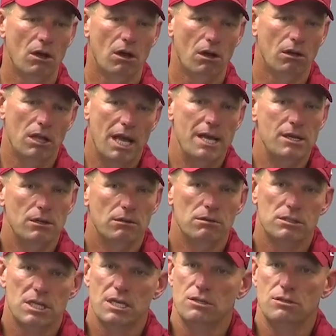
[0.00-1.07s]
all I know
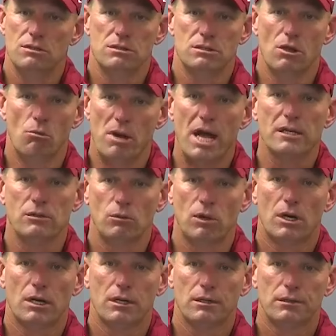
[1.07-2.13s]
is that you just go back to
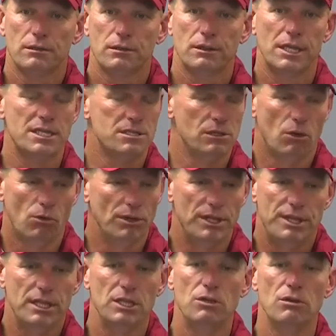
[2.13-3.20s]
work. That's the
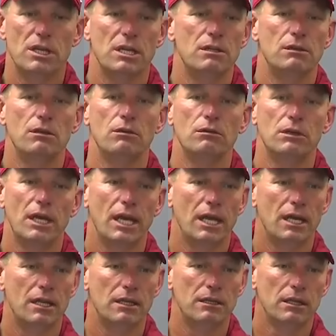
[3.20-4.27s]
only thing you can do,
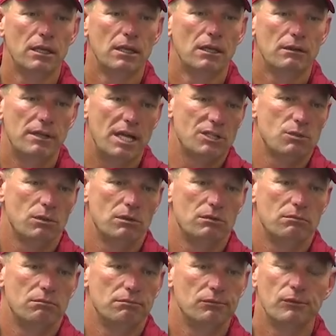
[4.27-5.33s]
and that's what
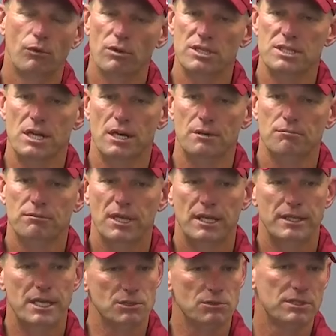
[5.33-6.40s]
we've always done,
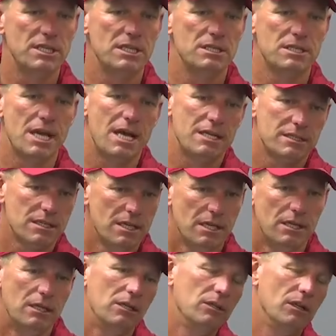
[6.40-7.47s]
and that's what these guys,
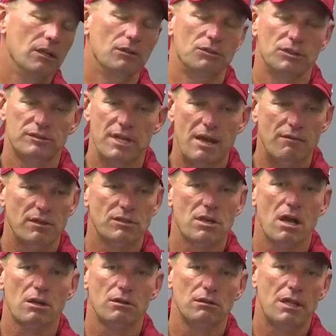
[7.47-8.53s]
you know, just having a
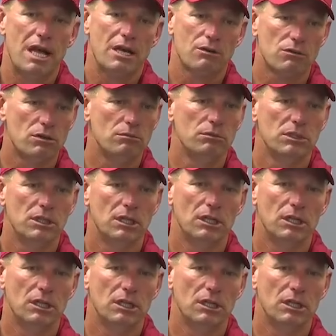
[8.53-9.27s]
talk in the locker room,